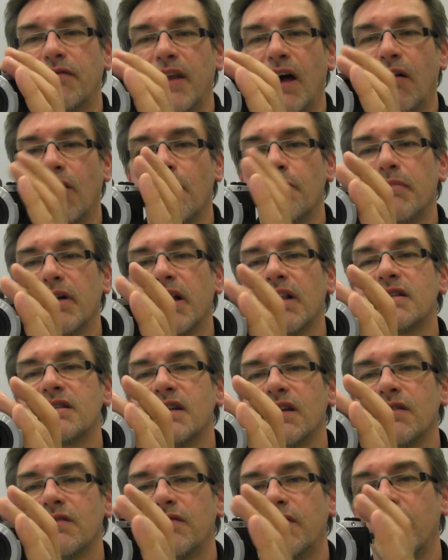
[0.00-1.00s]
now a
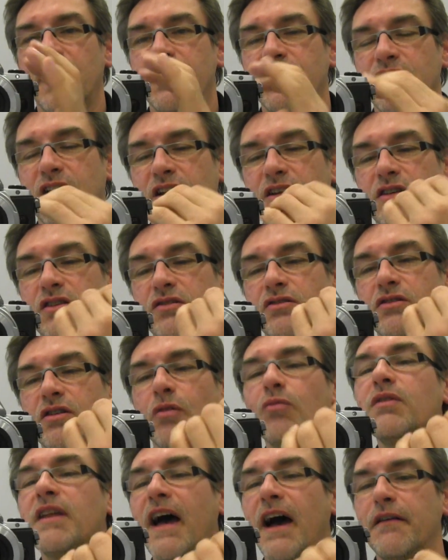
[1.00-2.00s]
built-in flash and you
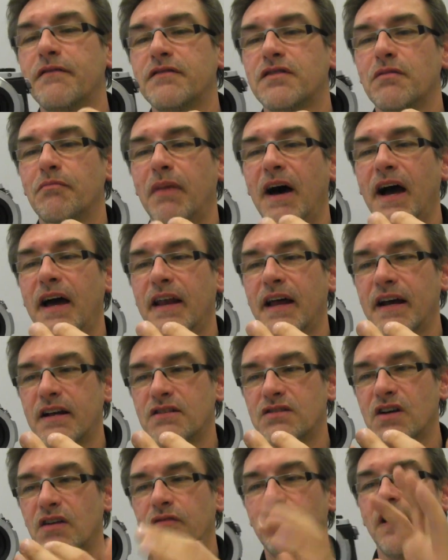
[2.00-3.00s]
don't have to buy an
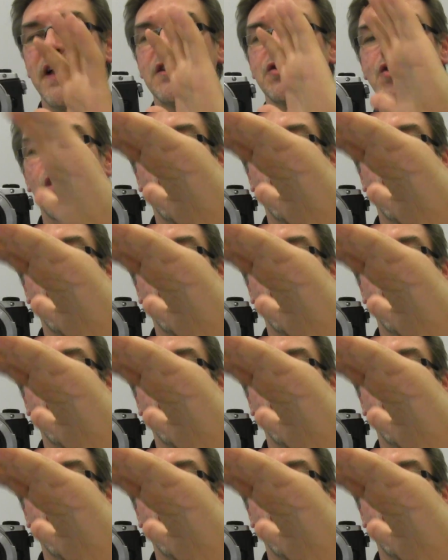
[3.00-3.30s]
extra flash